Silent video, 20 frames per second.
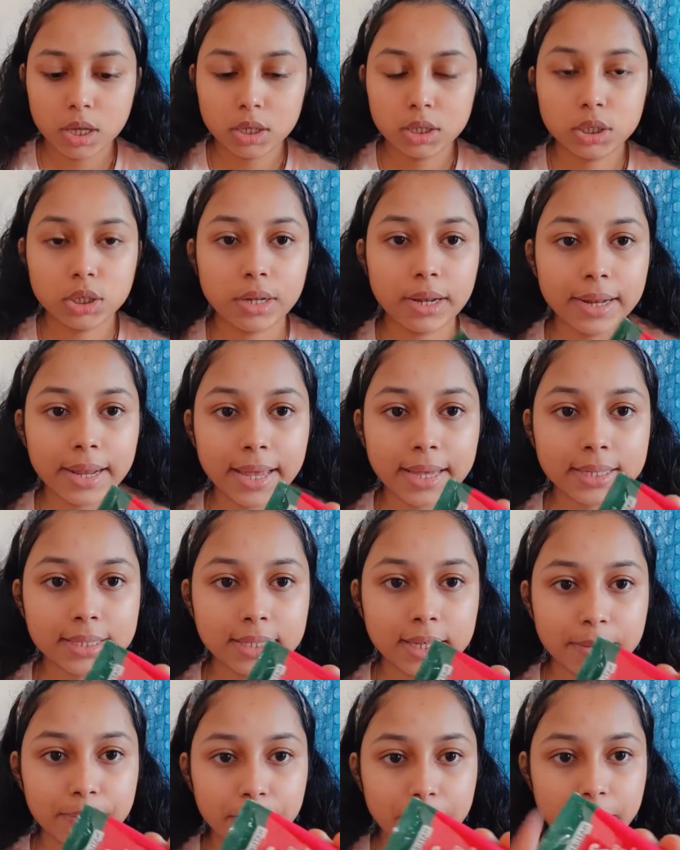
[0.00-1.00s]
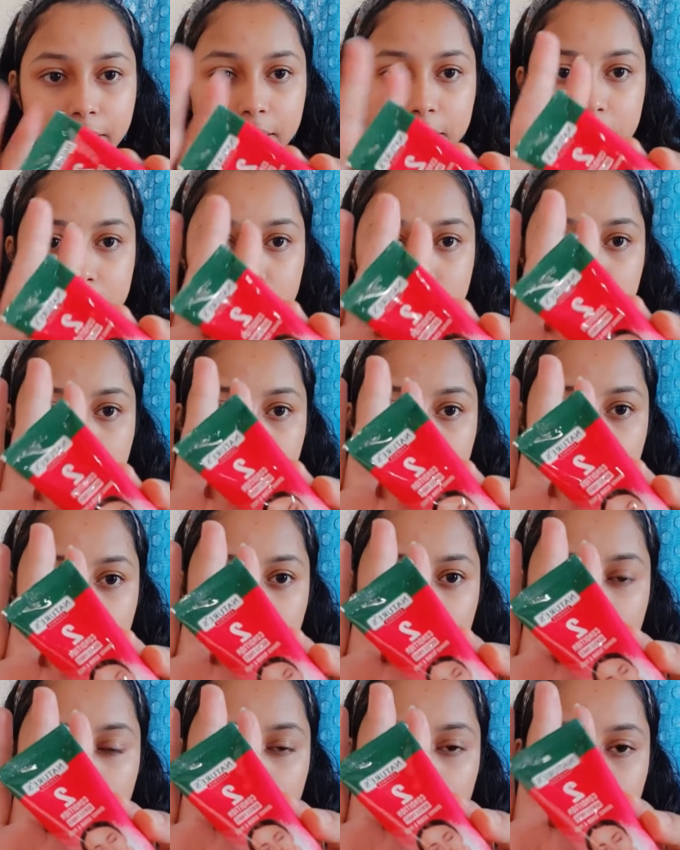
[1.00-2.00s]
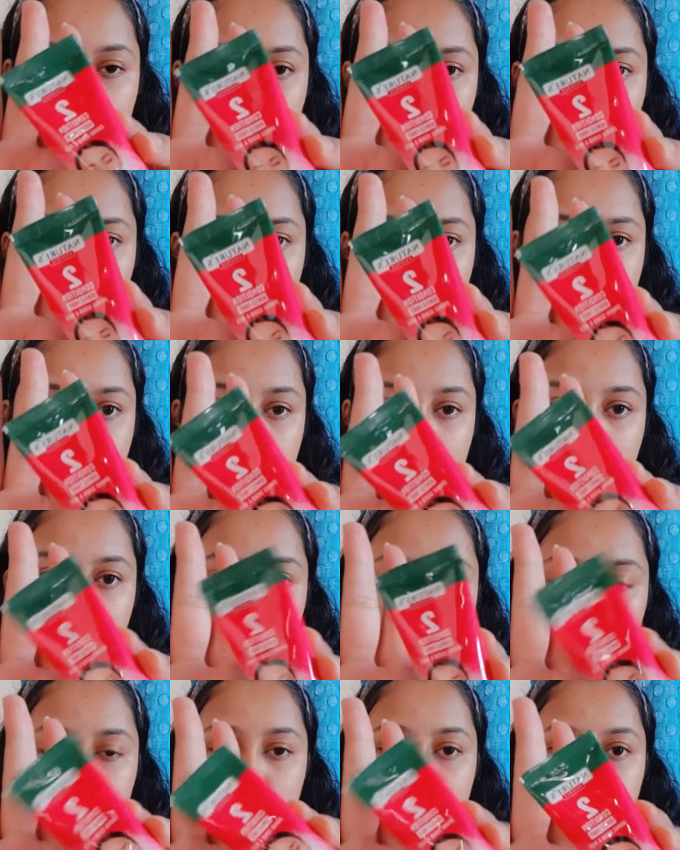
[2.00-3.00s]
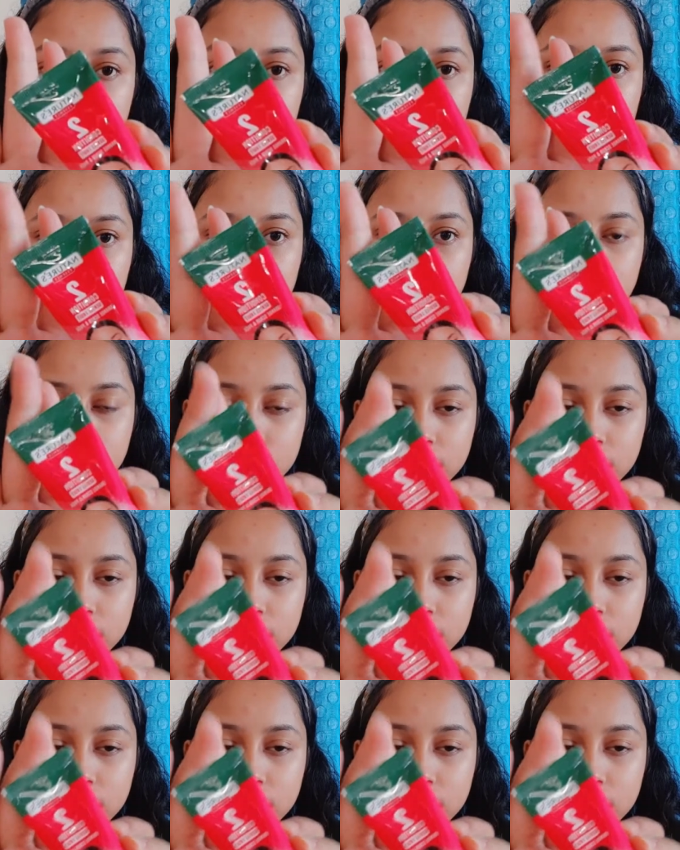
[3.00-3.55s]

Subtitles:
So the next step is to condition.